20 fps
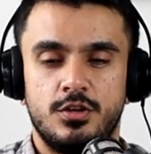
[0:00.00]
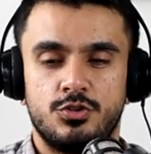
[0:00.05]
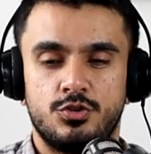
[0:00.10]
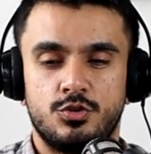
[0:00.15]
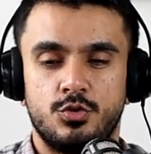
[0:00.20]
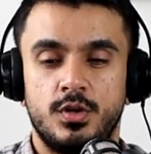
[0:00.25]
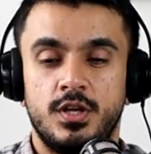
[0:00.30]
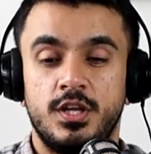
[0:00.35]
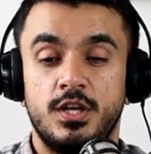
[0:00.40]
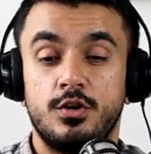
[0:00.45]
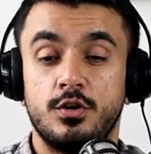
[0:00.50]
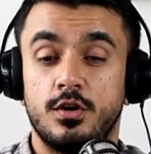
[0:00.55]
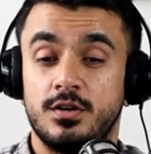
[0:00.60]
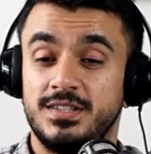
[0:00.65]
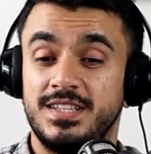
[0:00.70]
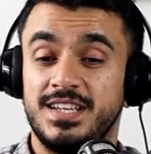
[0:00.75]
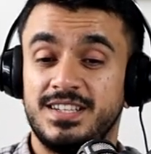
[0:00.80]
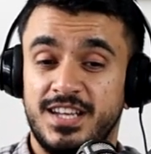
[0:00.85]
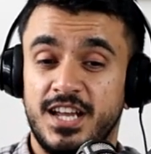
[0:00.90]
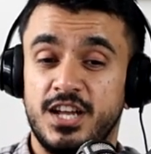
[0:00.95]
So he
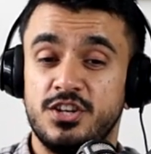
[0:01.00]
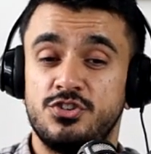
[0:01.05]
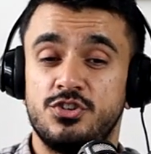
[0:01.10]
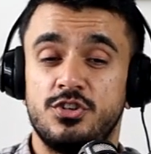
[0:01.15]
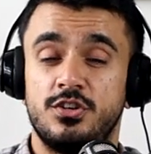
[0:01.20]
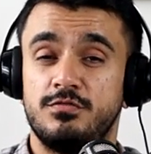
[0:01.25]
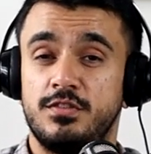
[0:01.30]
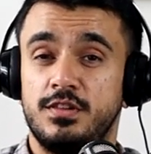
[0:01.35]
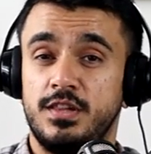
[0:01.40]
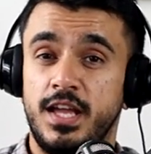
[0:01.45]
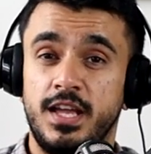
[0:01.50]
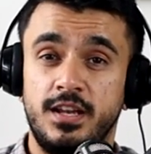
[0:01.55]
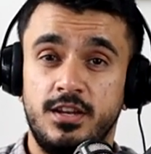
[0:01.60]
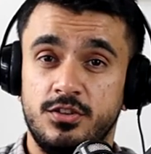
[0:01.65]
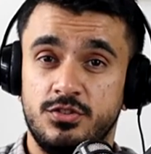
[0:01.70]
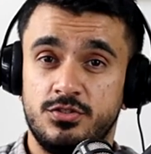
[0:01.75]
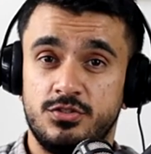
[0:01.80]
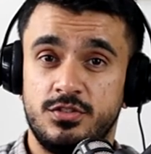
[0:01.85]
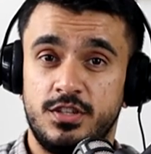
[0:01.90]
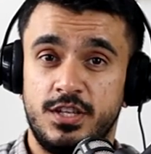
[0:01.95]
got the attention of the
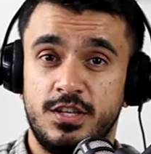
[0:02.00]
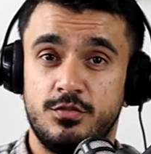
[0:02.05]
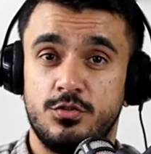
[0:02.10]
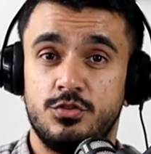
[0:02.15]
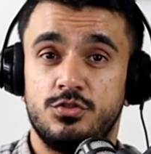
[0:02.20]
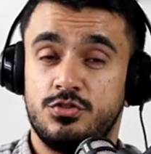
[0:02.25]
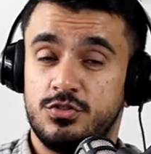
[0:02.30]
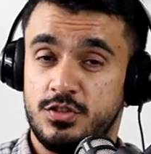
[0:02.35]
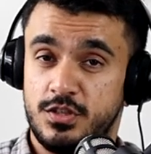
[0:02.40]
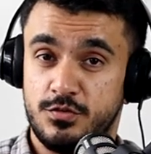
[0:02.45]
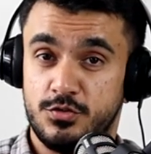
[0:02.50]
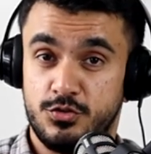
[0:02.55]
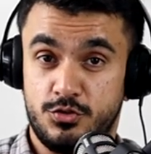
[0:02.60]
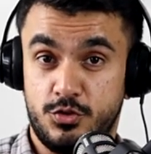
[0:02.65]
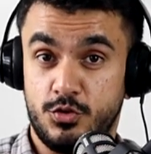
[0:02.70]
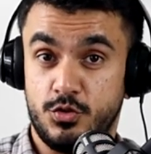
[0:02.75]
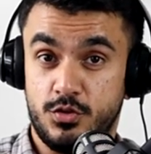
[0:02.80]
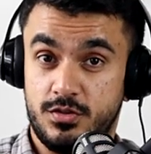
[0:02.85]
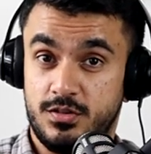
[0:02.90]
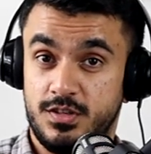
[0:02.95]
ladies. He was he
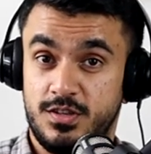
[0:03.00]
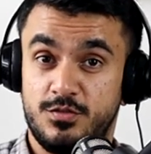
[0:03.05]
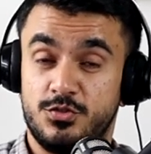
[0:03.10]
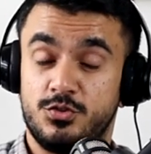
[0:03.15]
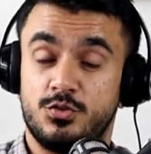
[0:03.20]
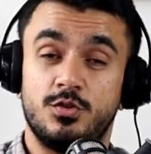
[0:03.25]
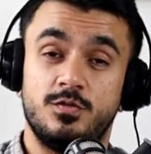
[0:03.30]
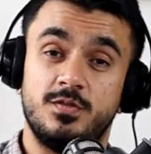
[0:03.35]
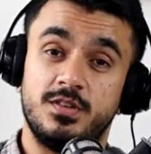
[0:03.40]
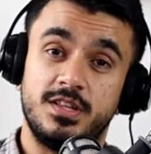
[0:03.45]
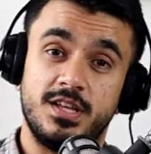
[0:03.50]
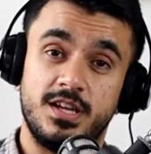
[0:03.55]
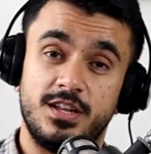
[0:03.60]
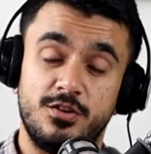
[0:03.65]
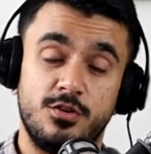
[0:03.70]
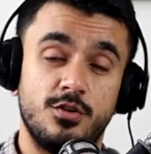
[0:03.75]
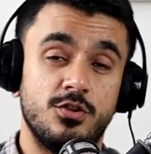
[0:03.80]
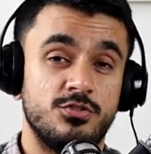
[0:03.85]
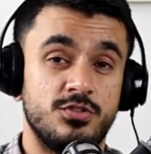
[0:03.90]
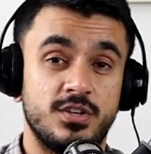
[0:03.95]
was good. He was good with
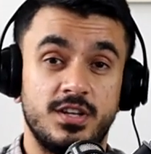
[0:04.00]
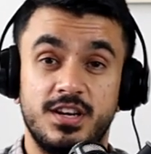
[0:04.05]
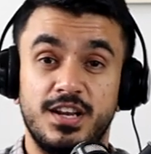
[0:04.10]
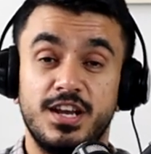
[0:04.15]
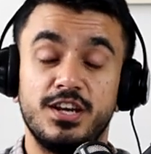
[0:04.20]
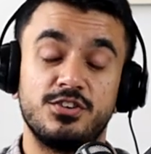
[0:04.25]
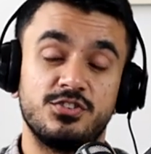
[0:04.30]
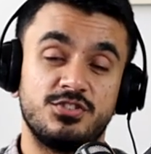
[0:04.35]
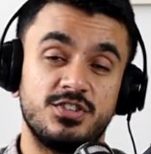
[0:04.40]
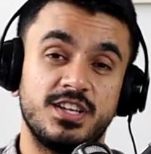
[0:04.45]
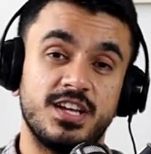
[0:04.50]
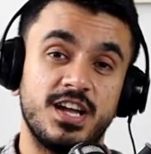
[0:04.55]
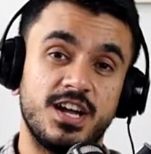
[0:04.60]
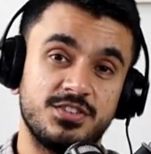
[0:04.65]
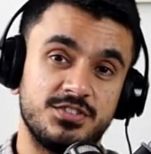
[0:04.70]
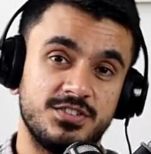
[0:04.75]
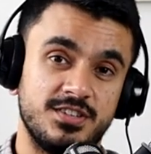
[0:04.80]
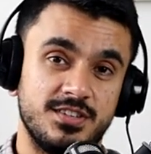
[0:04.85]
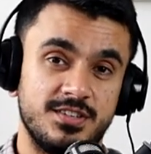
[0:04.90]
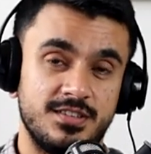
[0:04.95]
that. He also had an interesting
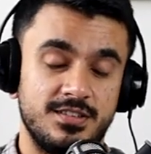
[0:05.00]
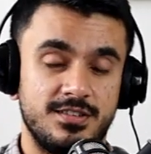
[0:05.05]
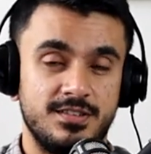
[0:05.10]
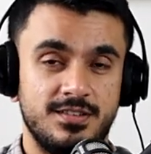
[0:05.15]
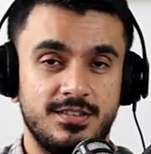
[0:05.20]
accent